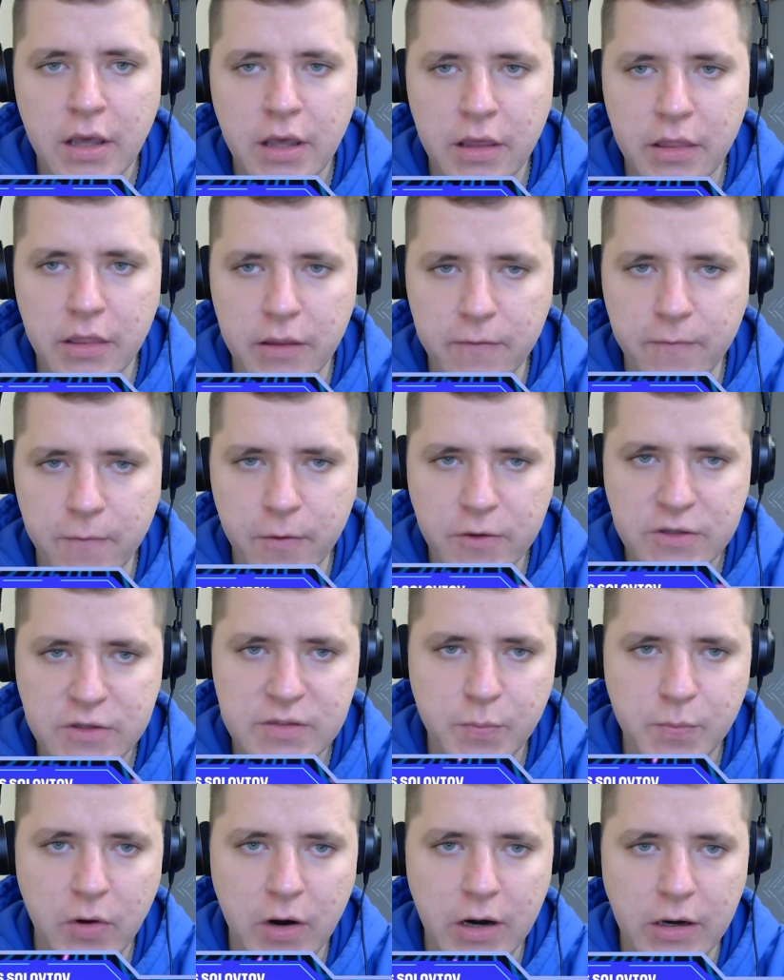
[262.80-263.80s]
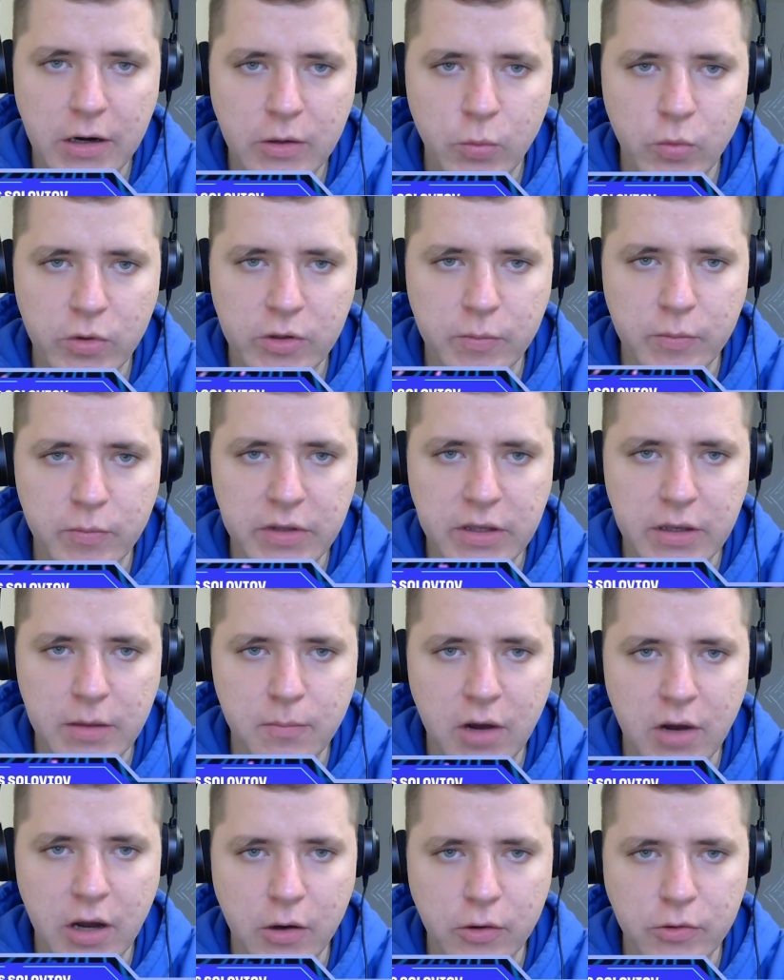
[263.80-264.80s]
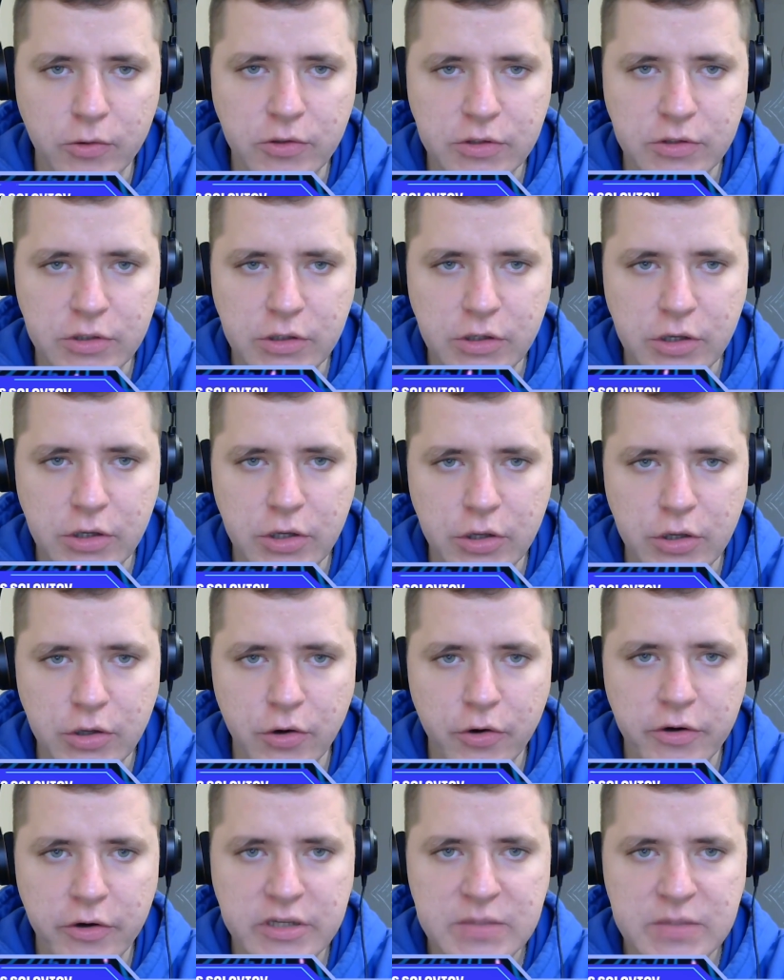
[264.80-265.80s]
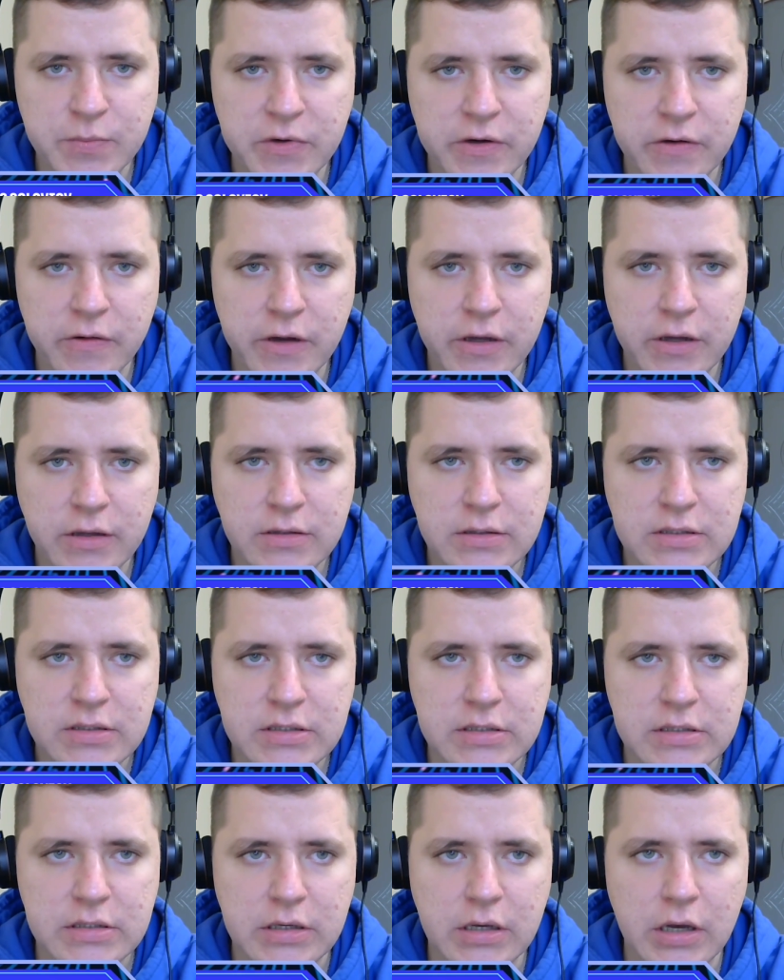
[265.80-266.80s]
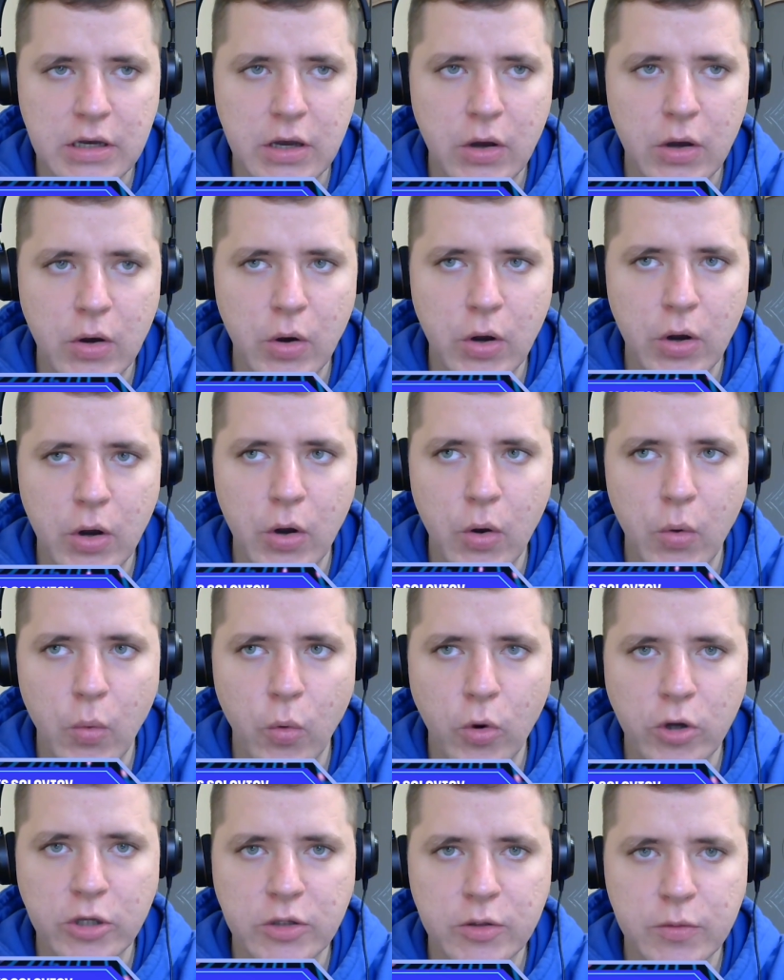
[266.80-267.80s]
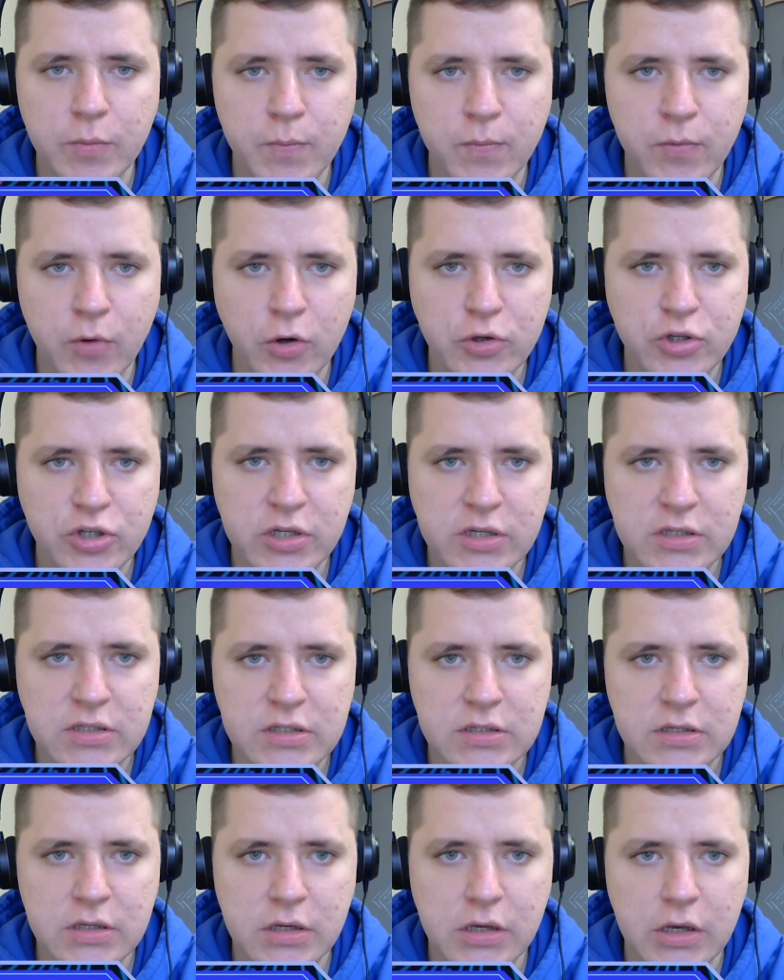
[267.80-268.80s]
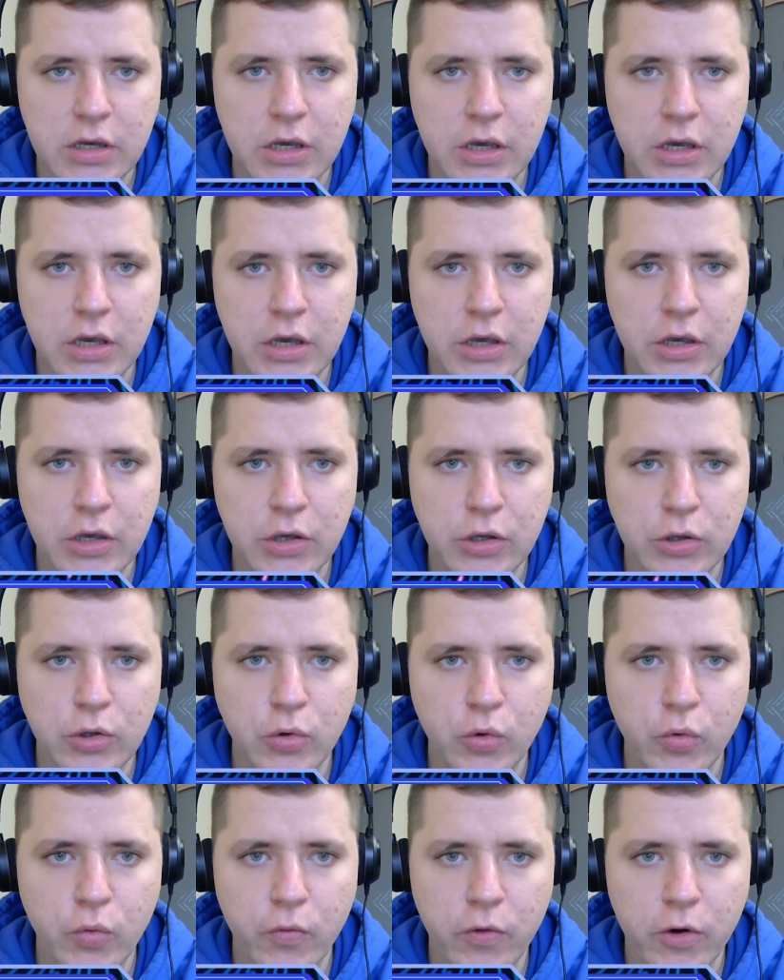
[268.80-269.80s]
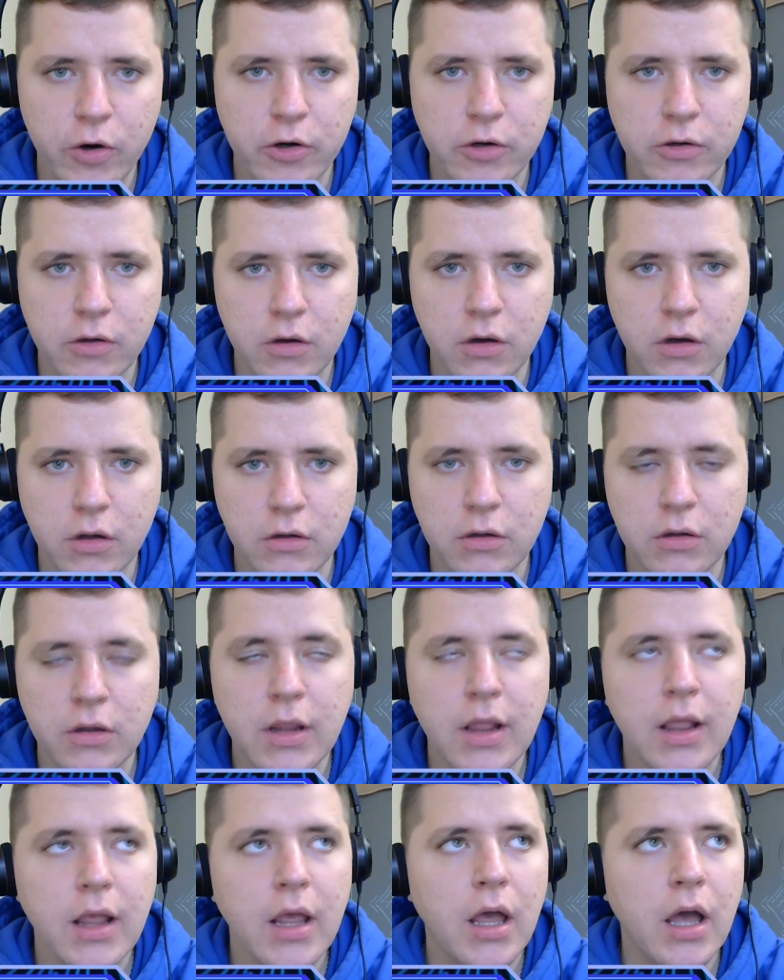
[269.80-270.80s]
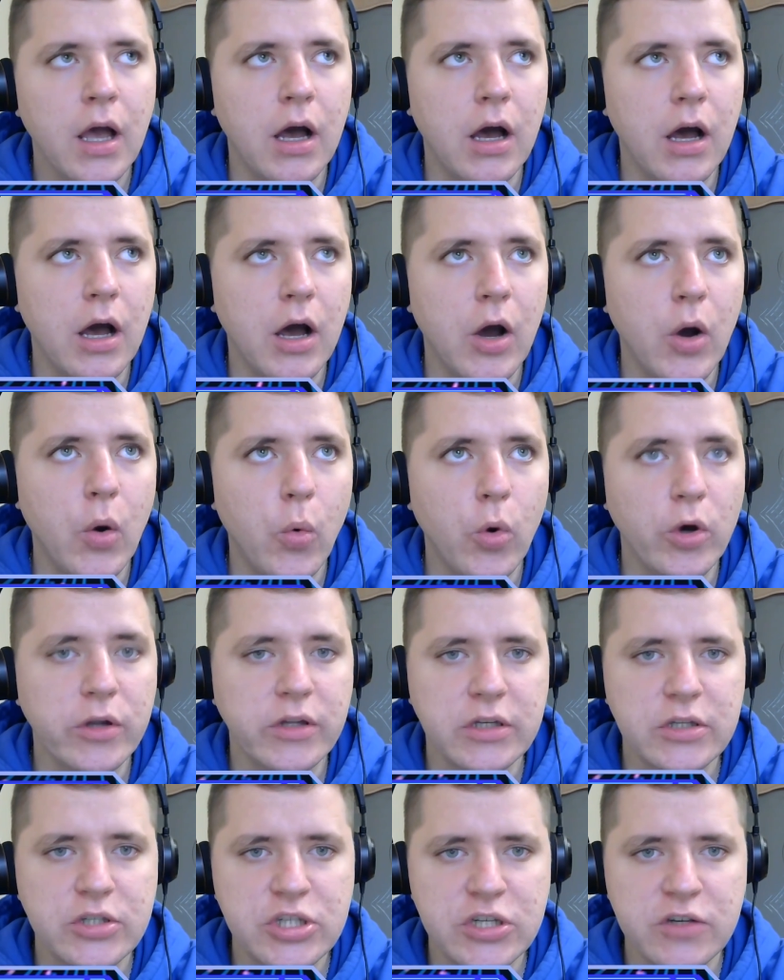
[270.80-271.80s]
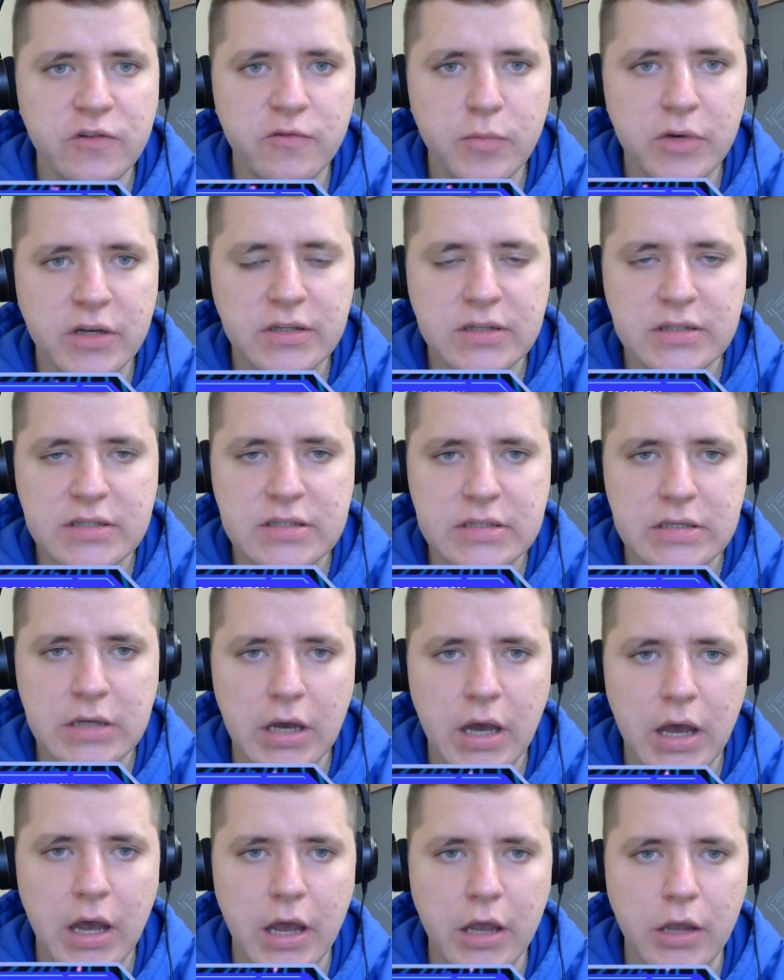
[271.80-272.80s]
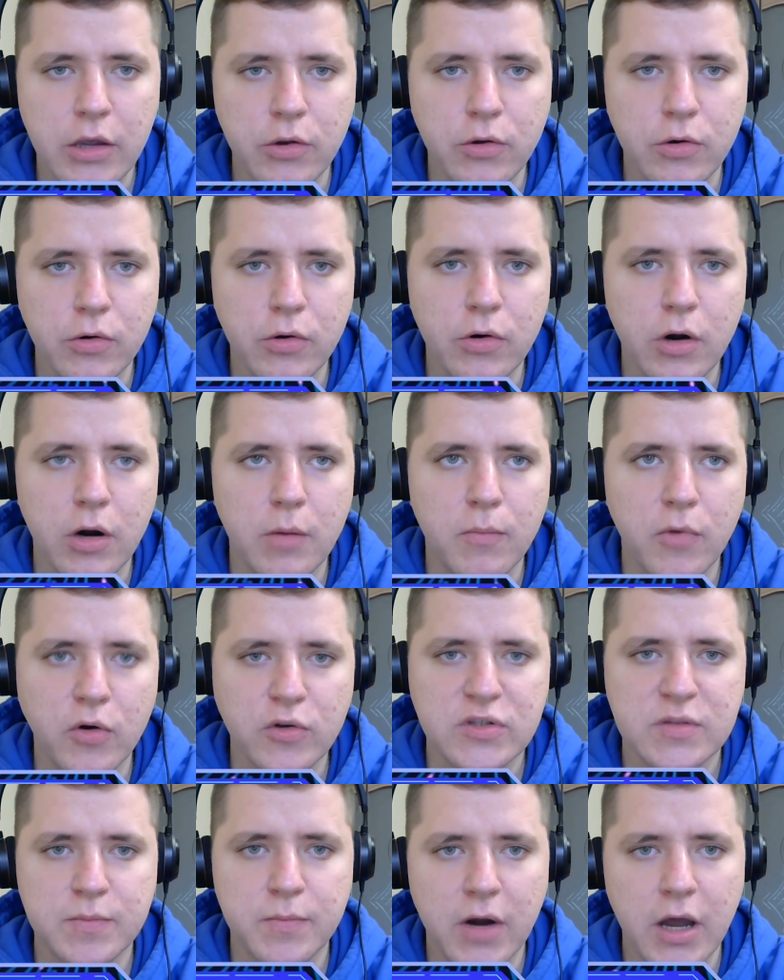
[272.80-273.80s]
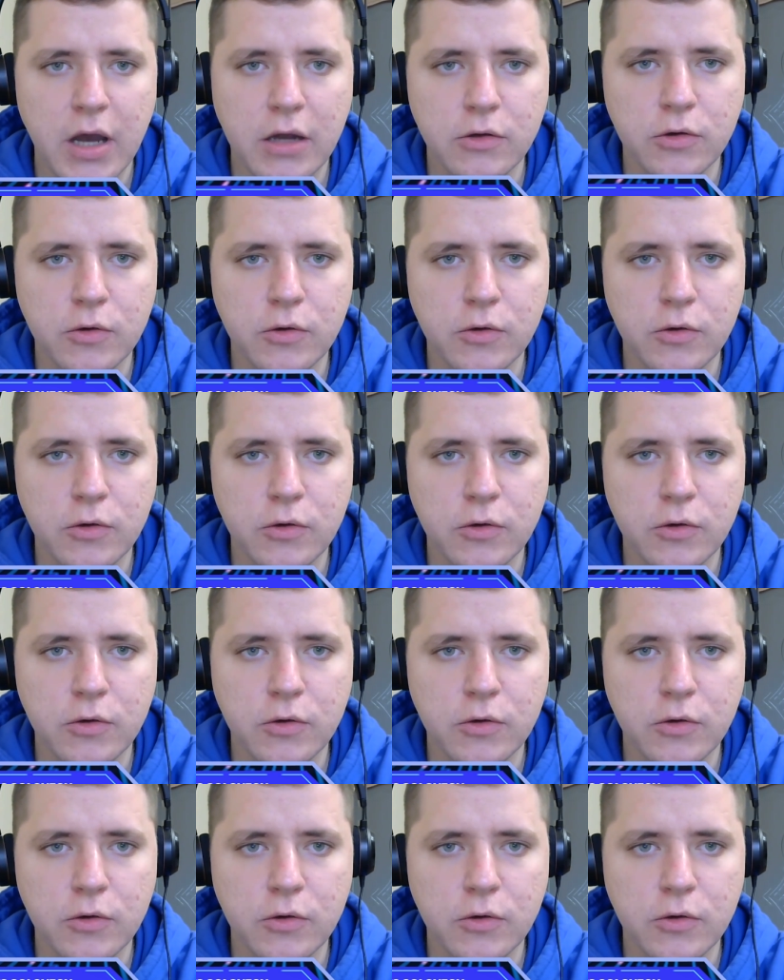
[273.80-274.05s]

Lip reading: The first part will be about your experience, what projects you worked on, what achievements you are most proud